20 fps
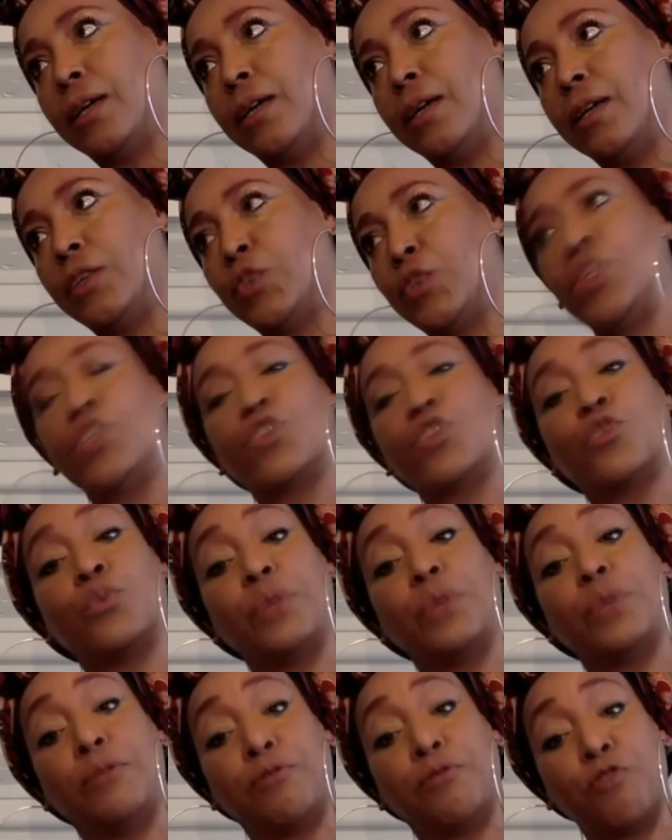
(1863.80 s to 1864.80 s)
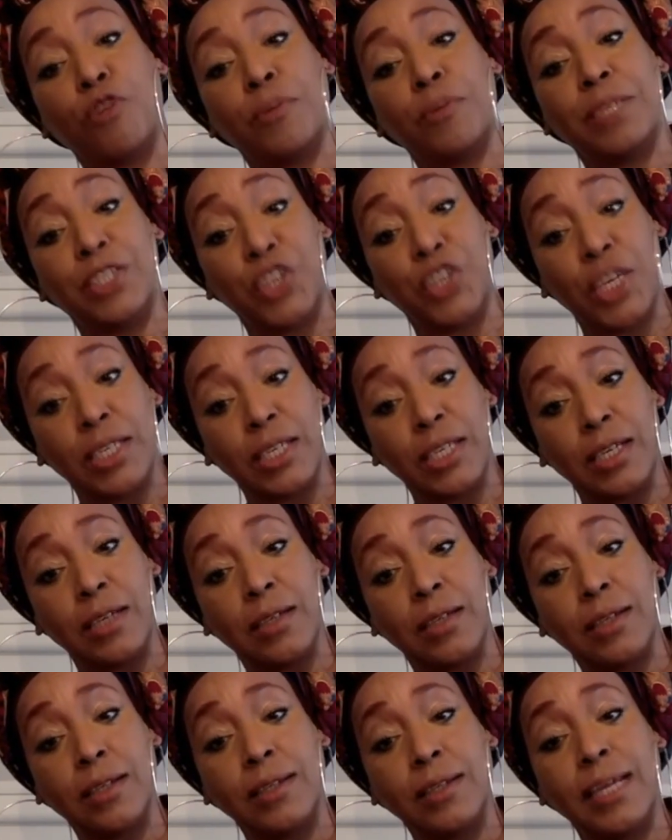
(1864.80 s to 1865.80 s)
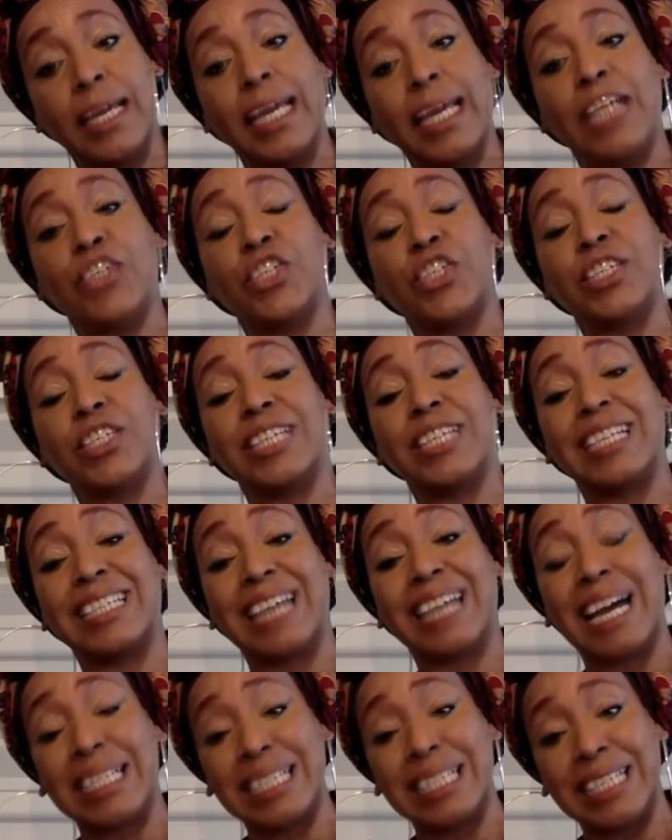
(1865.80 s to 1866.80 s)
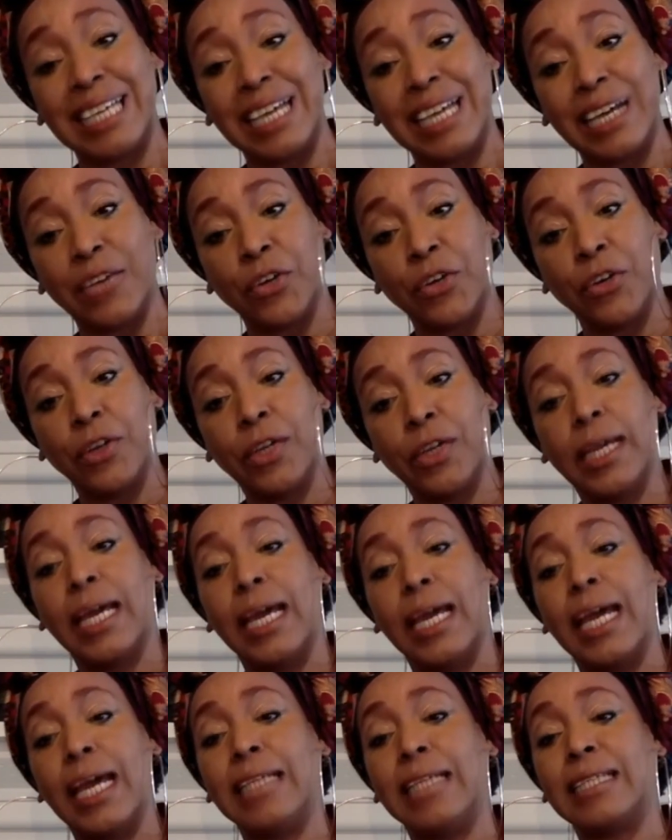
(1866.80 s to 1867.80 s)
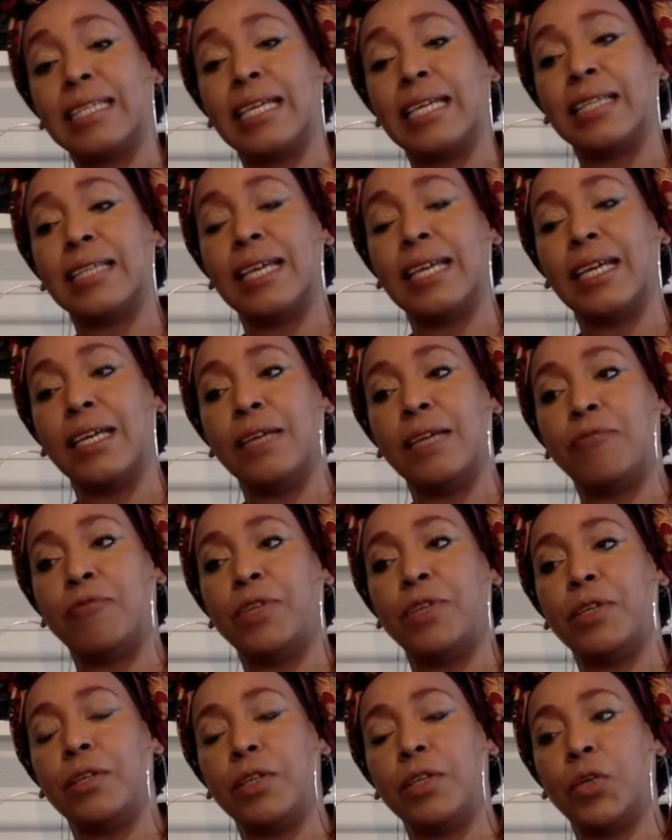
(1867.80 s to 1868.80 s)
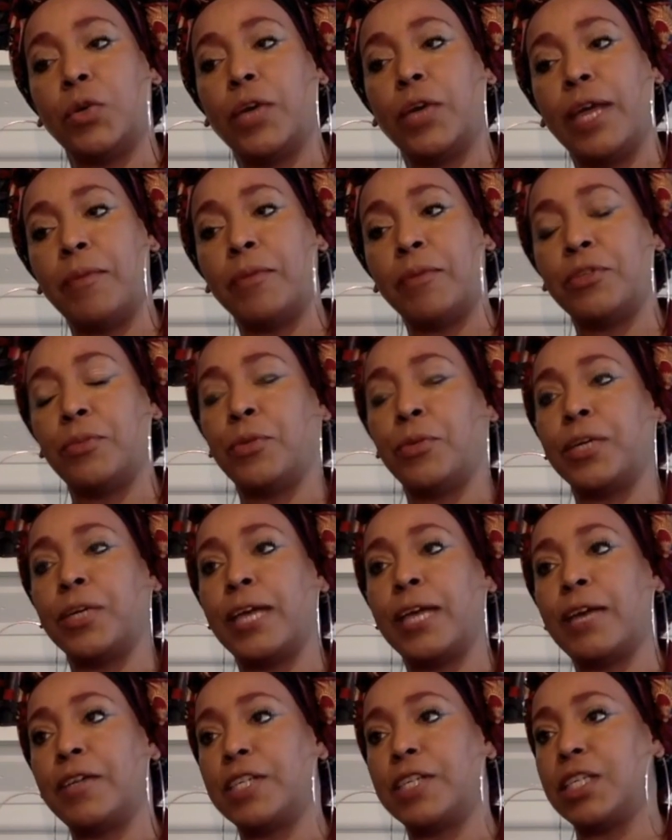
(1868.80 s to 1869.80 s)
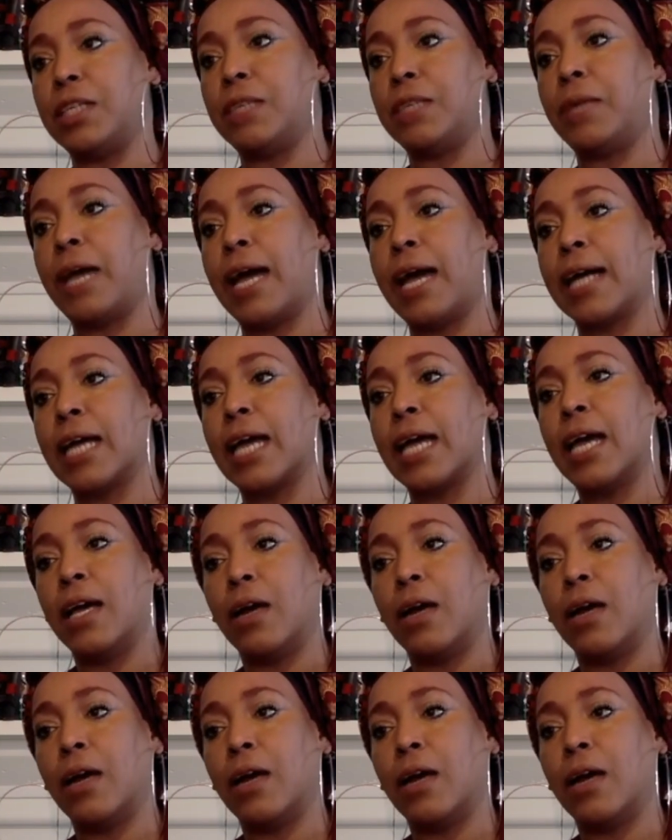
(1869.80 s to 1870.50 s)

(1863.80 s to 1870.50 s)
judicial reform agenda that Haitians had got together and said that if we, are able to bring Aristide back,